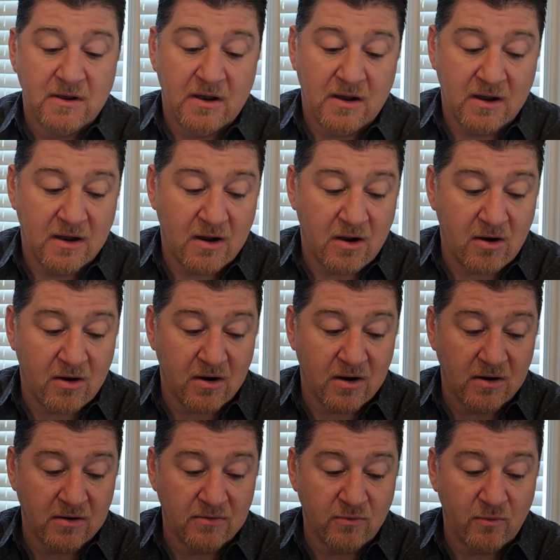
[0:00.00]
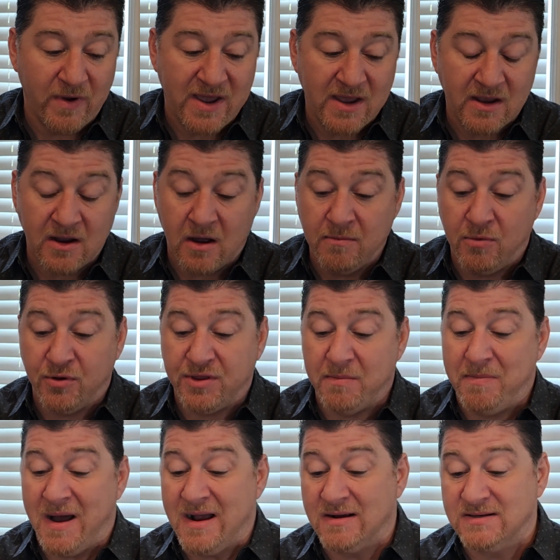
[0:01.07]
are weighing on both the
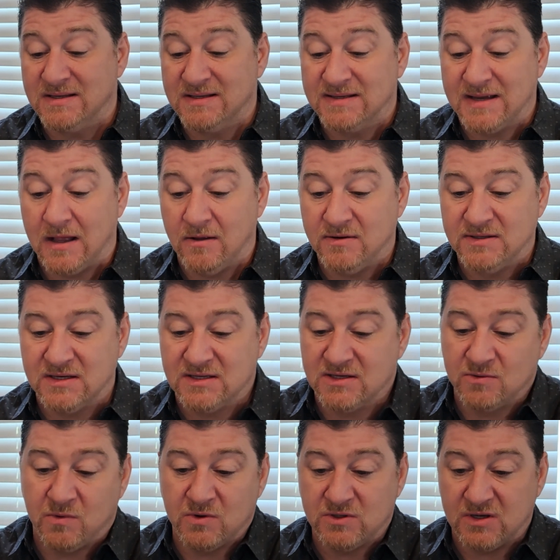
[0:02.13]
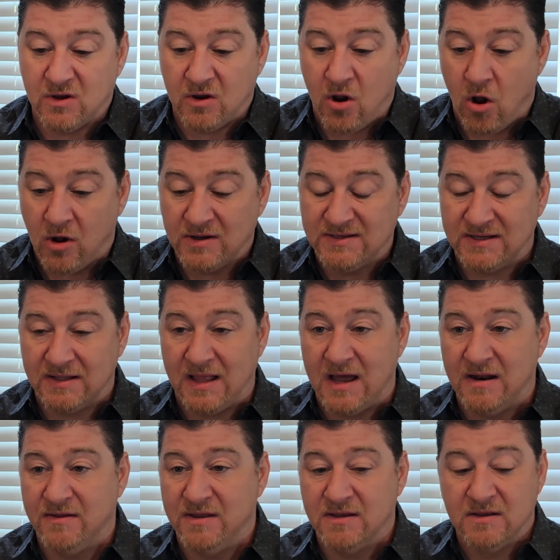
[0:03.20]
buyers and sellers. This is what's caused a
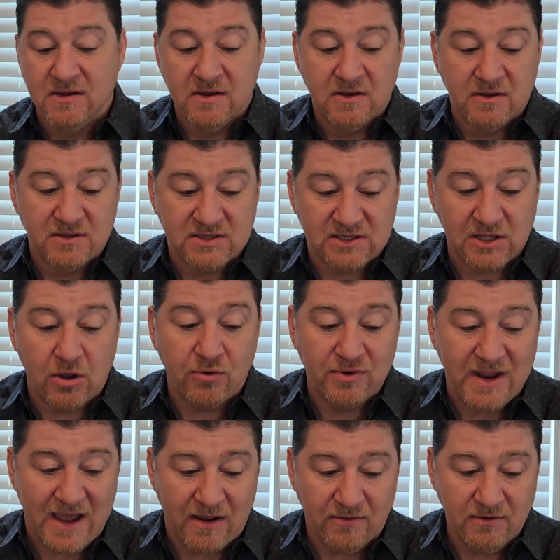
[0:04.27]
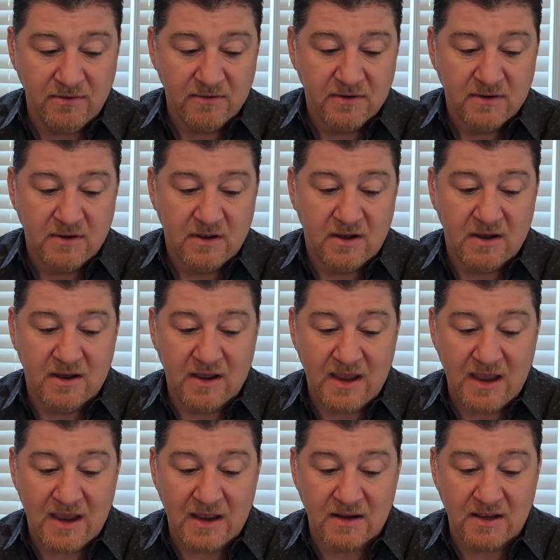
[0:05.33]
lot of the slowdown,
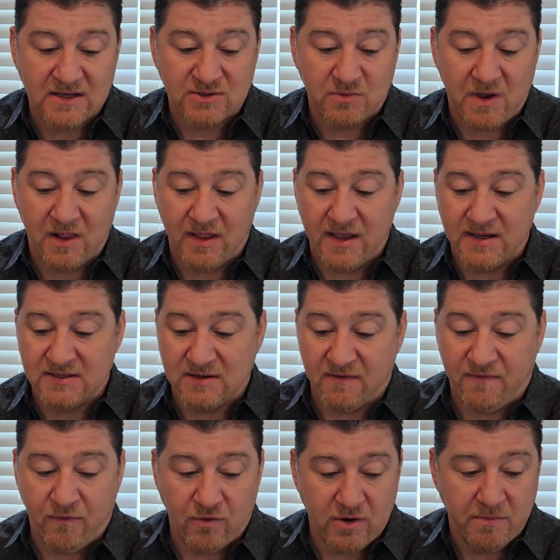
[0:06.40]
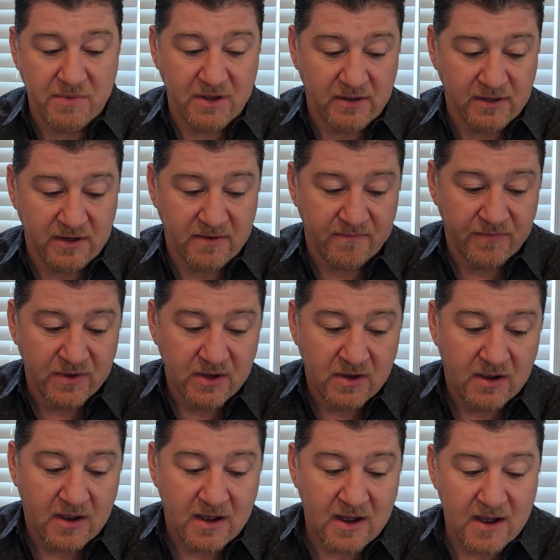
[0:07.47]
and as well as affordability.
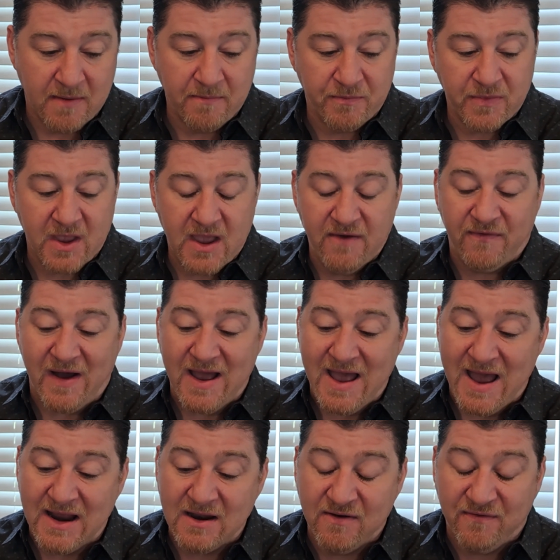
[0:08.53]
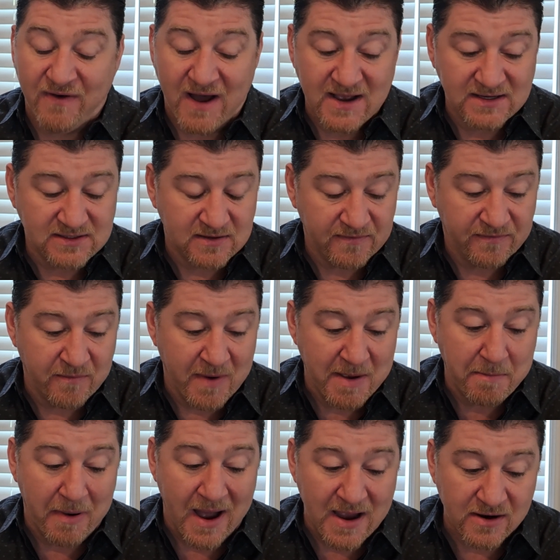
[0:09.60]
If I had advice for my
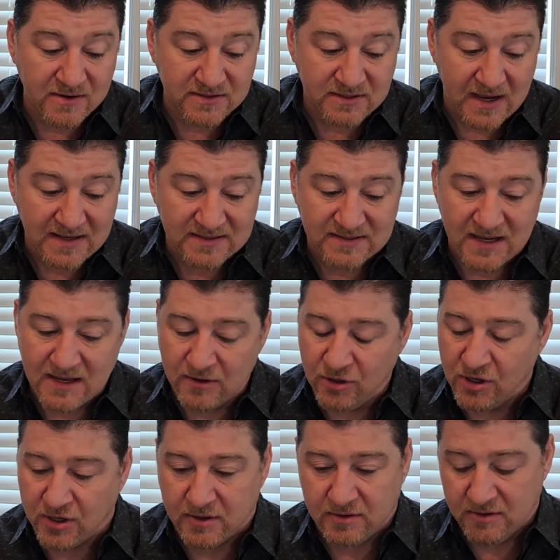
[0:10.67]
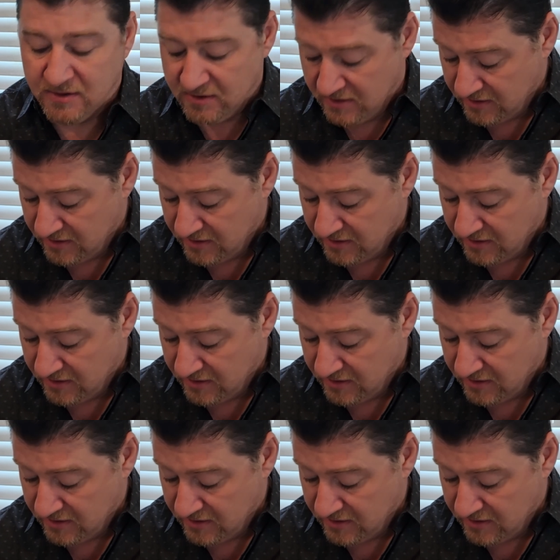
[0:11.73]
buyers, I'd say, look,